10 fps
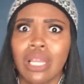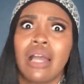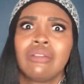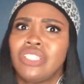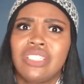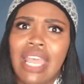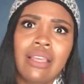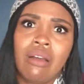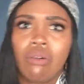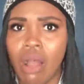y'all just
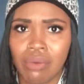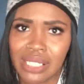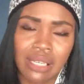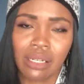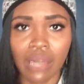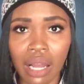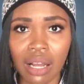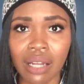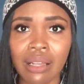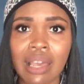ain't going to always get
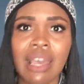along.